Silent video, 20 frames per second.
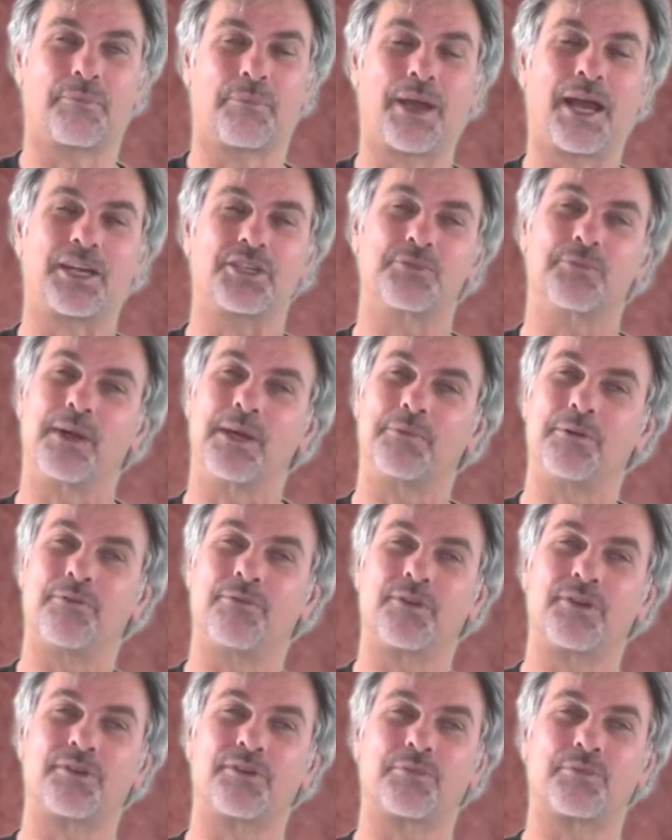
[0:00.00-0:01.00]
patch might be
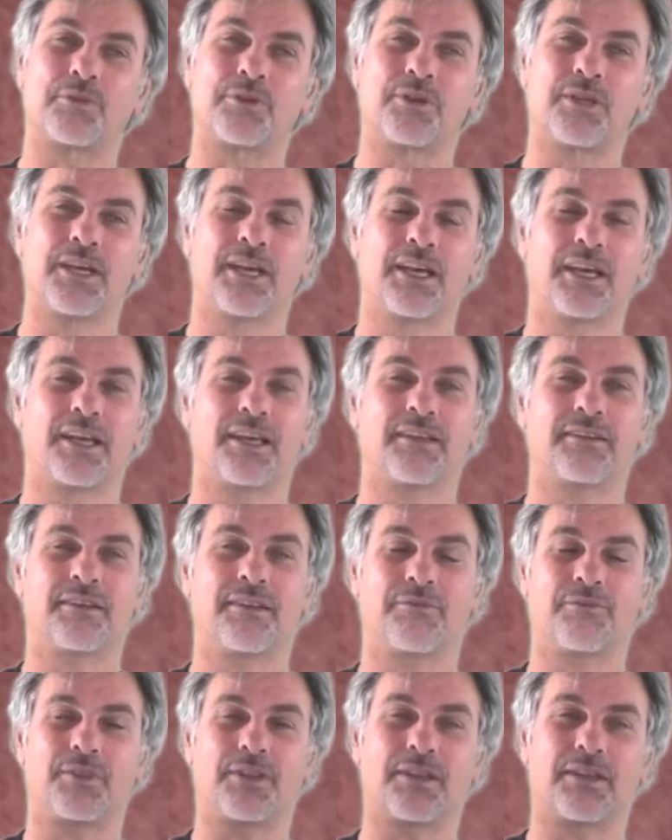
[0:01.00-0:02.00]
visible is
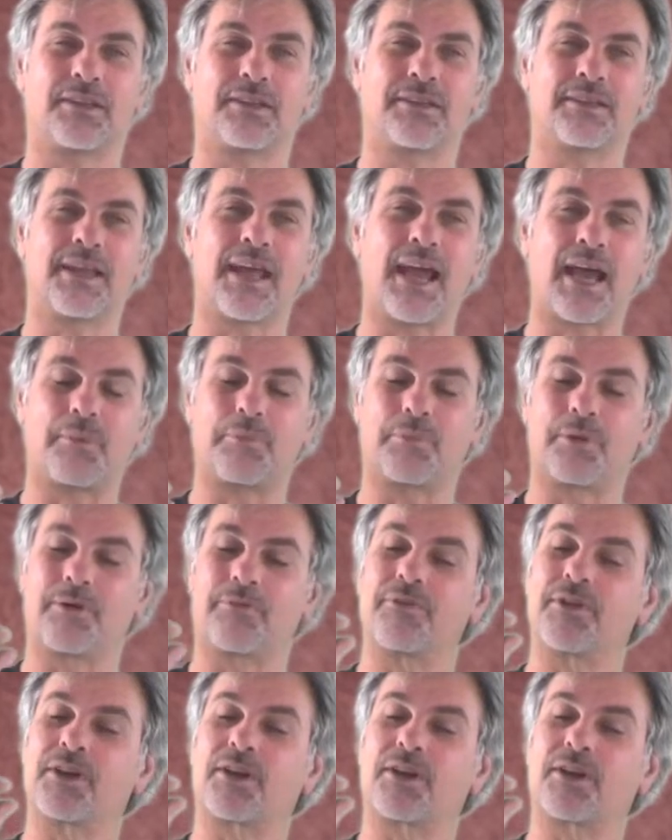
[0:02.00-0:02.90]
if the nap of the